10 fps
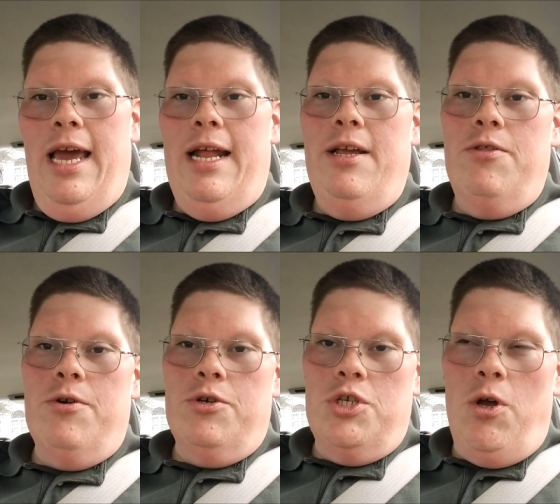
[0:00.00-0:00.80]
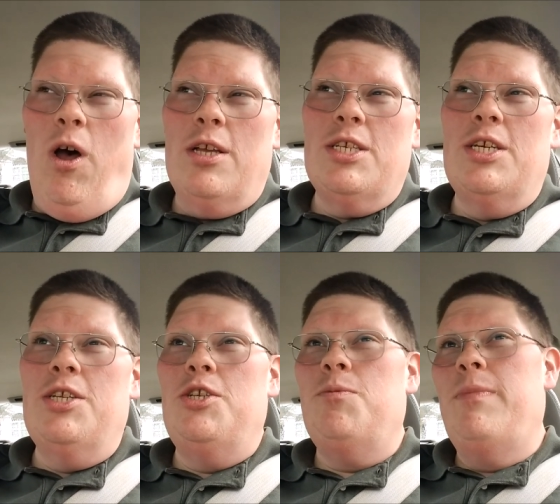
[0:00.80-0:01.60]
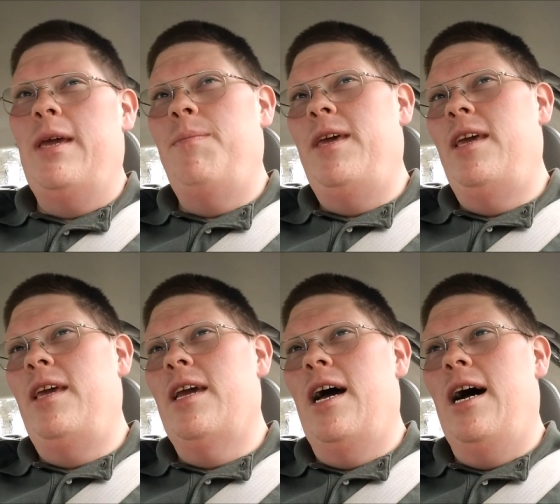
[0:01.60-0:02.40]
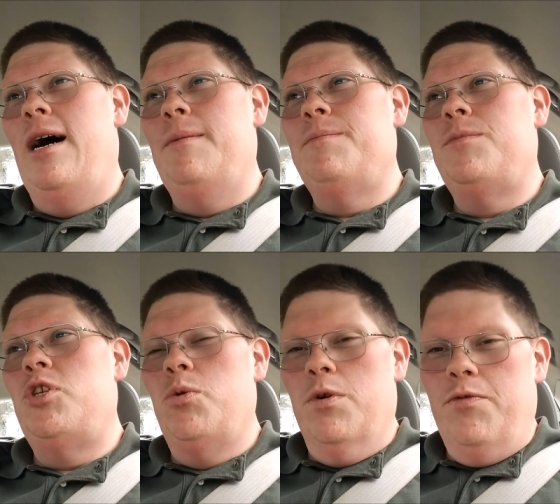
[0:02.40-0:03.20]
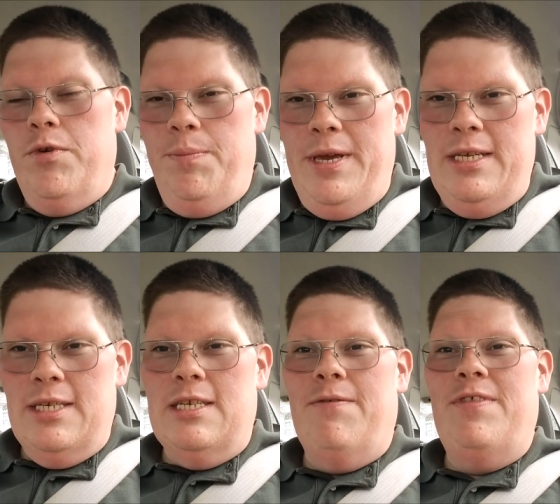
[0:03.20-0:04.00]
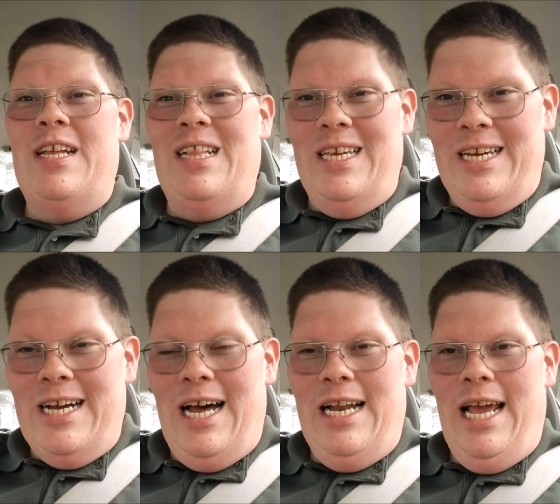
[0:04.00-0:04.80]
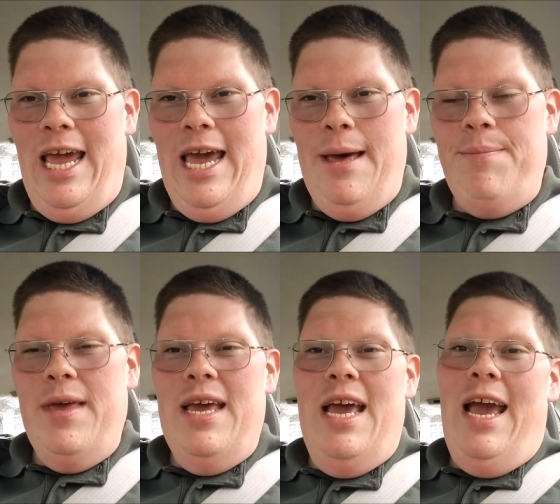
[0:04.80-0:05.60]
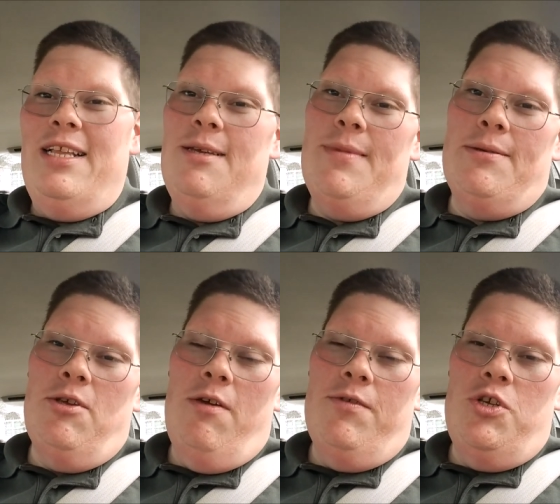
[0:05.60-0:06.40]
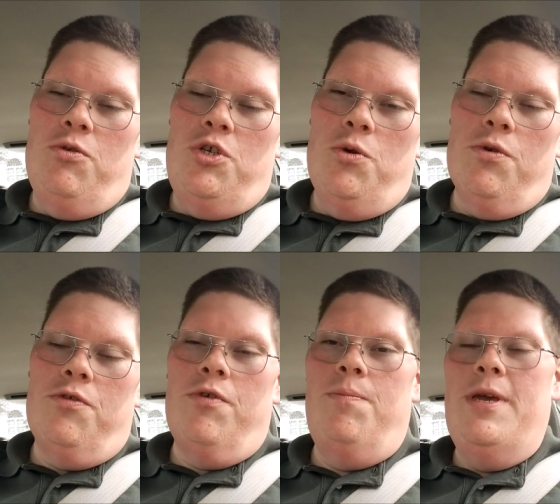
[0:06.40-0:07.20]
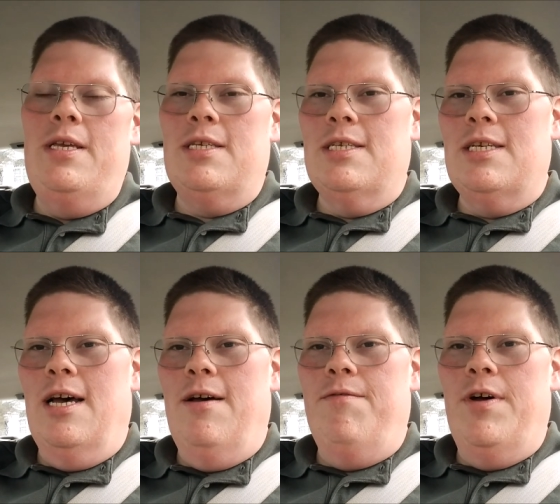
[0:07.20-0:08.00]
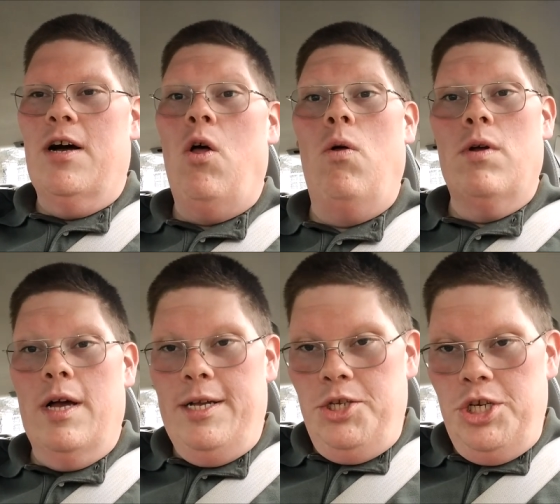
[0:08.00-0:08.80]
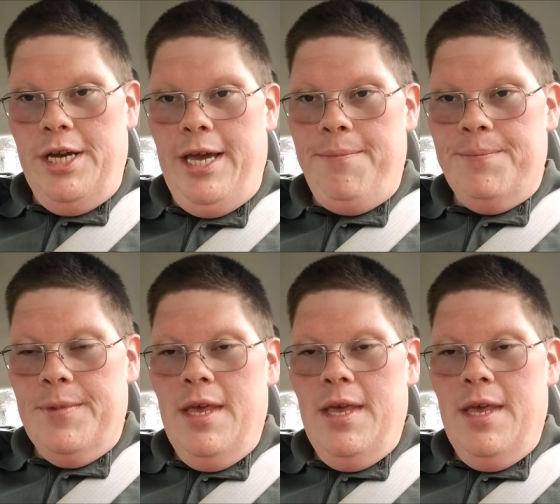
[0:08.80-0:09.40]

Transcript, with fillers: and either sausage, maybe um, two or three pieces of thinly cut ham, and sometimes I'll even do two or three pieces of uh, cold cut chicken.